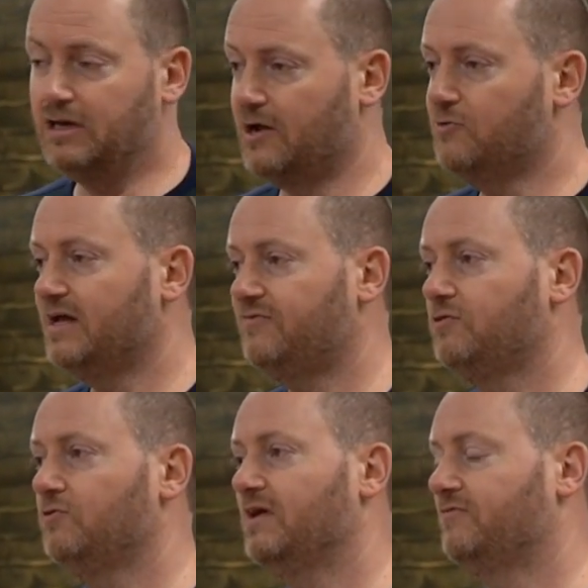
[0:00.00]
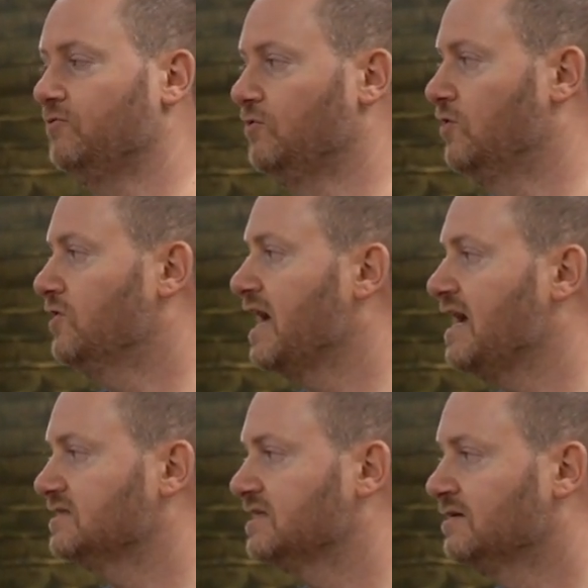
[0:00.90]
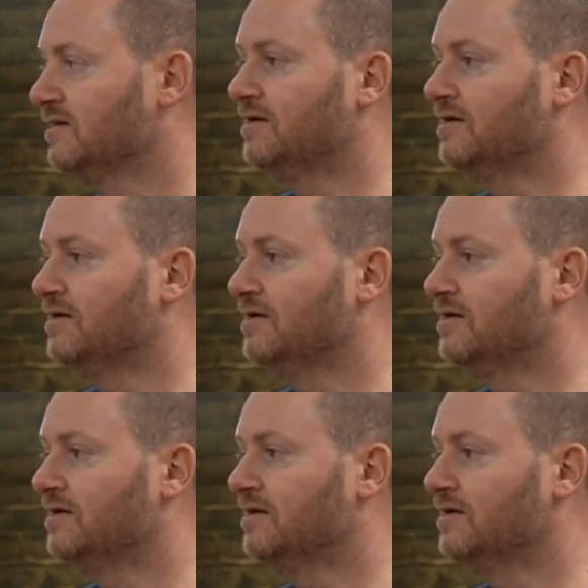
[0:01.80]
If you look at